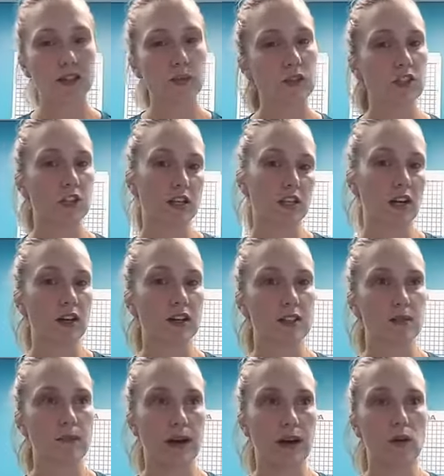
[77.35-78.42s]
which I talked
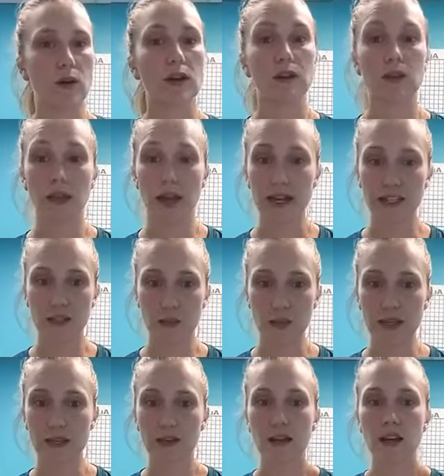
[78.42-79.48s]
about last
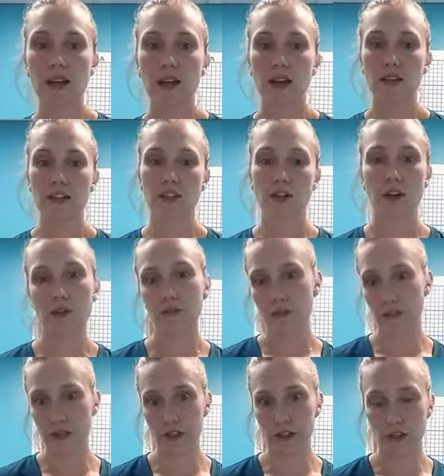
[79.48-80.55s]
week, it's a great
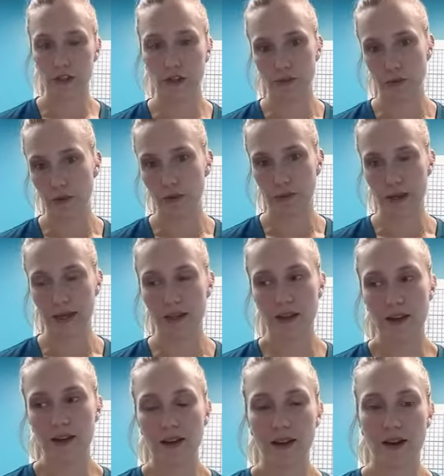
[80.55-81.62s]
functional movement,
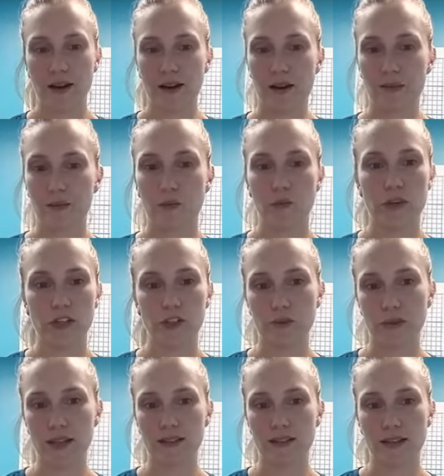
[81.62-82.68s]
which
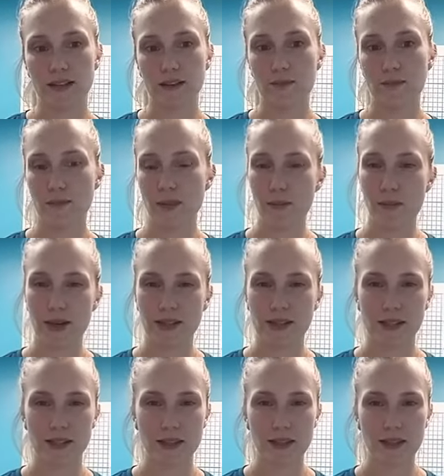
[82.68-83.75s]
means it
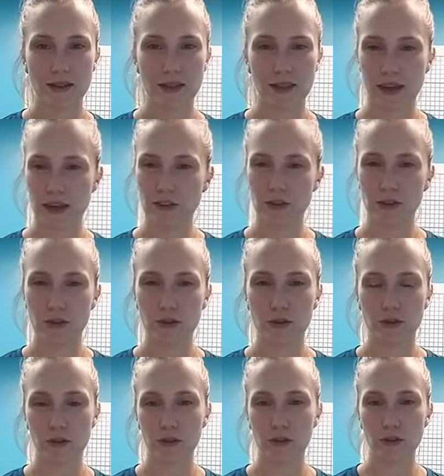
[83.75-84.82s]
mimics things you
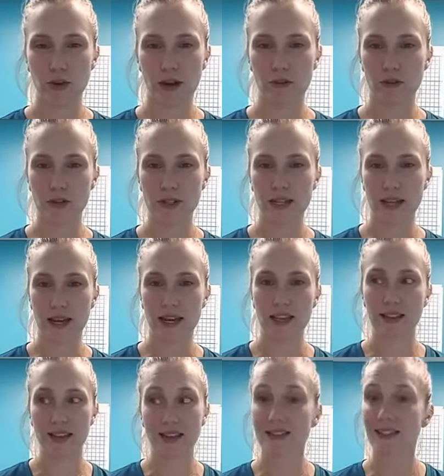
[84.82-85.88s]
do every day,
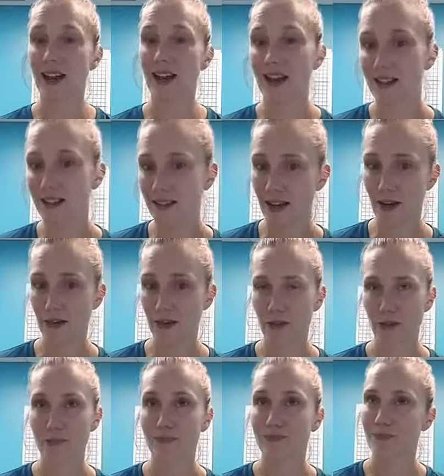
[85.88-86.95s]
like tying down
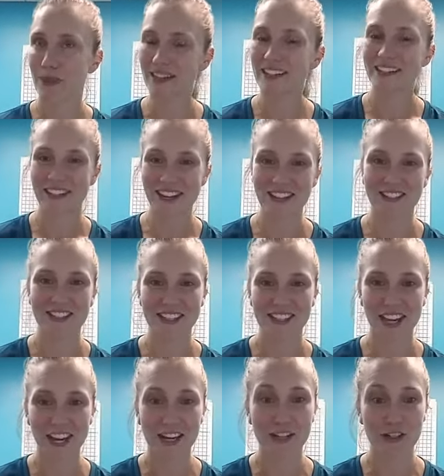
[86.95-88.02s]
or bending down to
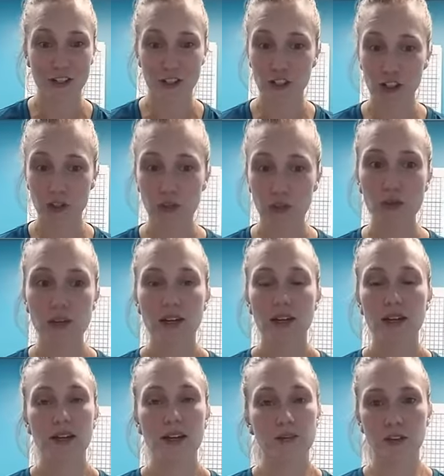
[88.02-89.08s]
tie your shoe,
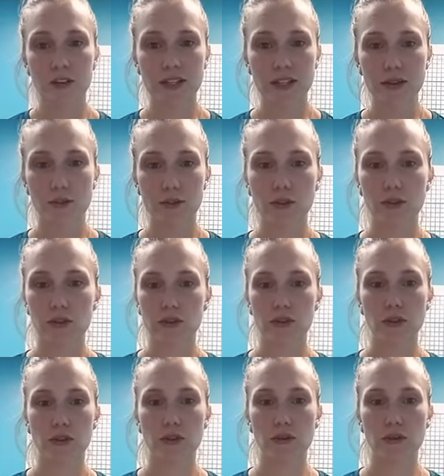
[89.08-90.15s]
for example.
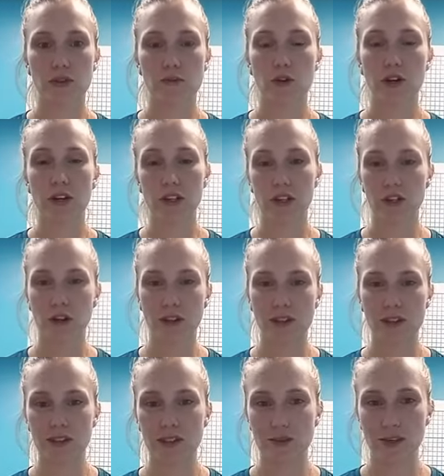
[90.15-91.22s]
So the more you can
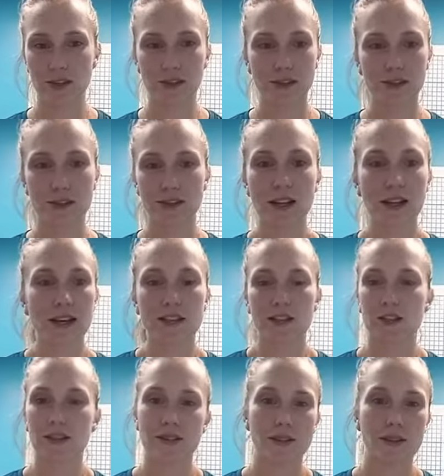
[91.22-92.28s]
strengthen these muscles,
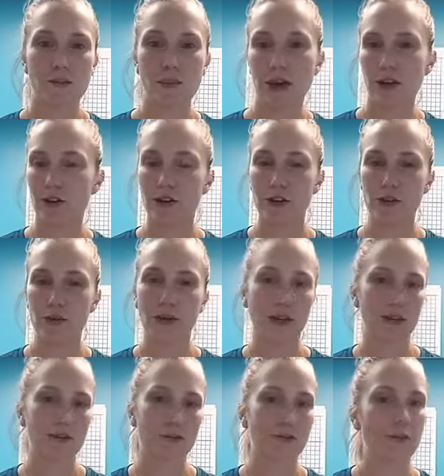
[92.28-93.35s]
just the better you
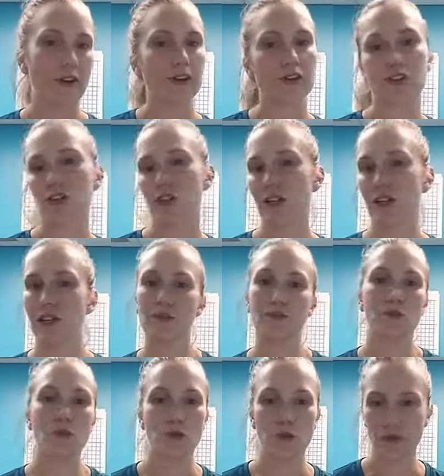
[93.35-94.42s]
can function and
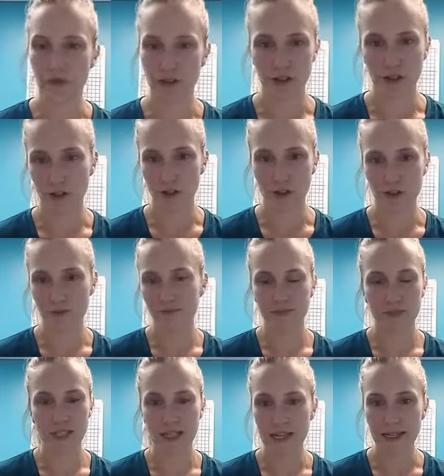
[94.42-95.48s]
move in your
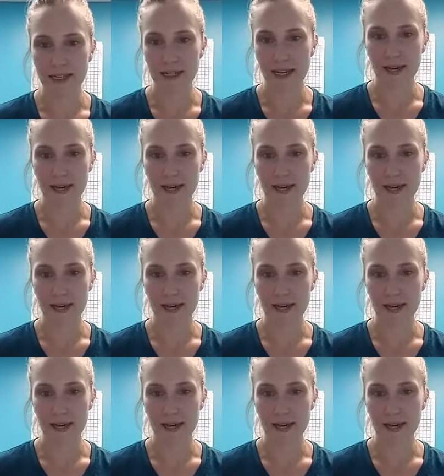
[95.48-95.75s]
day to day.